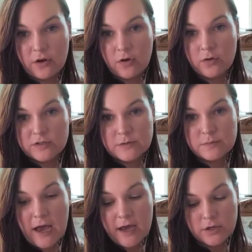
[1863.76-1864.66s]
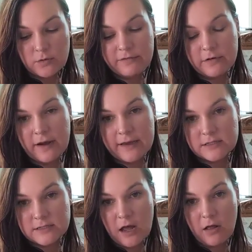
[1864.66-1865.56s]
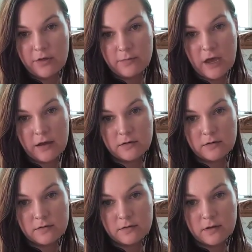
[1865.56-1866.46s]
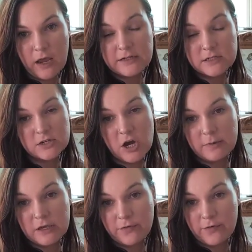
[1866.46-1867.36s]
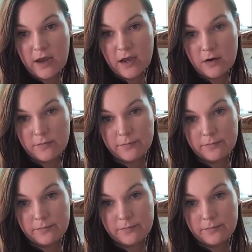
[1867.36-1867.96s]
they're holding back, you have a right to tell them that and to not be afraid.